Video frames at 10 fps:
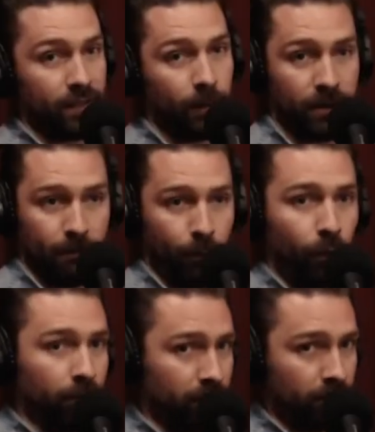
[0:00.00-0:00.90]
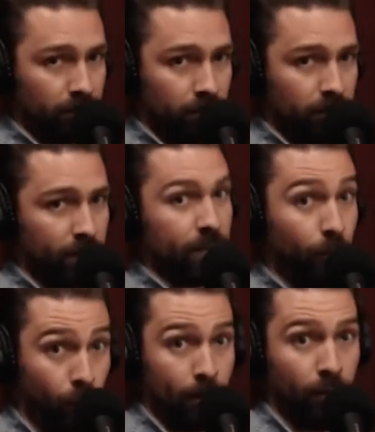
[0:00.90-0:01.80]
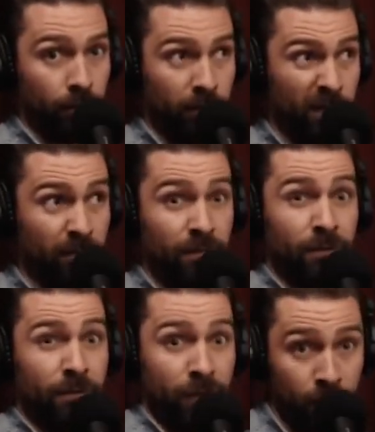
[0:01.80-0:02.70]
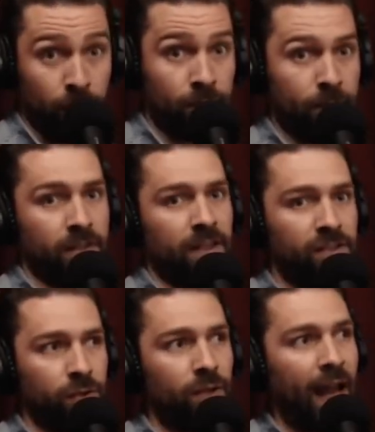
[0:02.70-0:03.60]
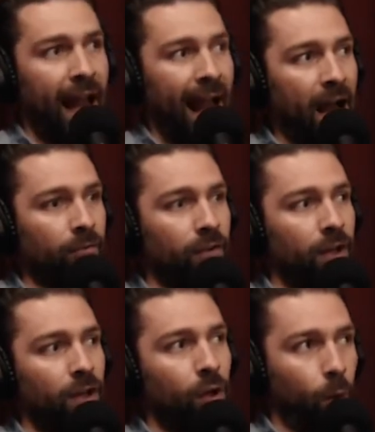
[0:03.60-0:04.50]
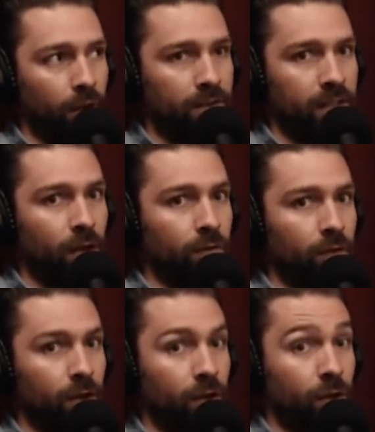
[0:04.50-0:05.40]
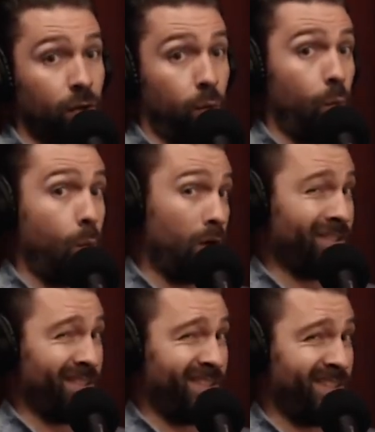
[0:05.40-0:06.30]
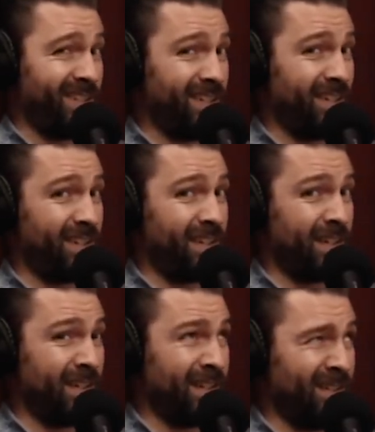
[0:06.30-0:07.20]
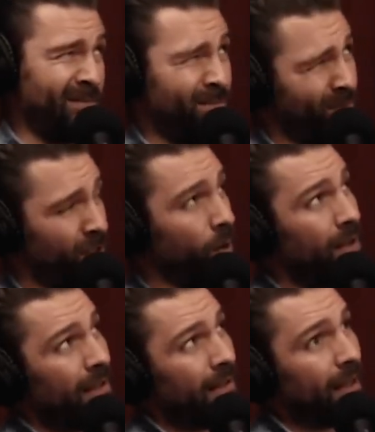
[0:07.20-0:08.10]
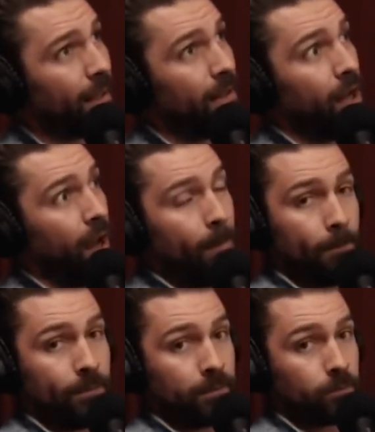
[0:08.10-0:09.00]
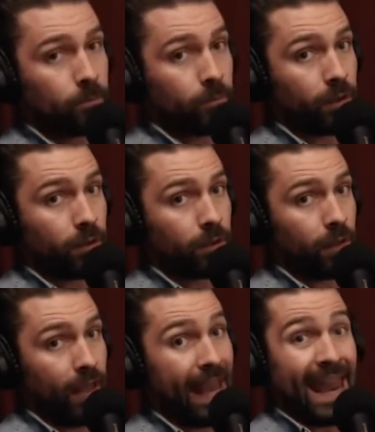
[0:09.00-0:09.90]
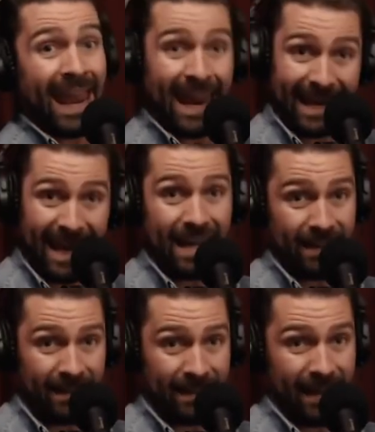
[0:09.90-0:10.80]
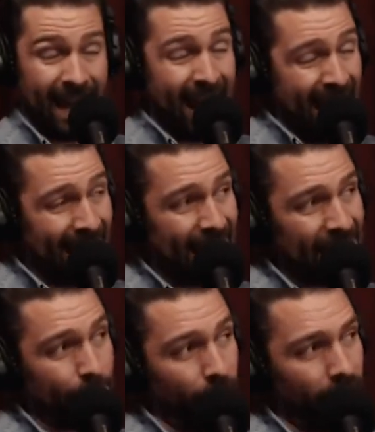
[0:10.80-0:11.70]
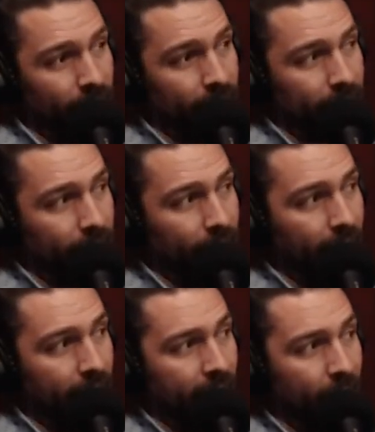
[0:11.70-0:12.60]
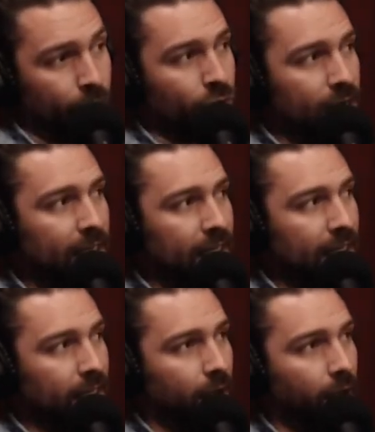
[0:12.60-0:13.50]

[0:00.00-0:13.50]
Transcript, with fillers: so much important than so much more important than views, because I'd sooner have quality over quant. So right, like, but YouTube is a quantity. It game. Is. It is. It's not but a like, quality game. I'm really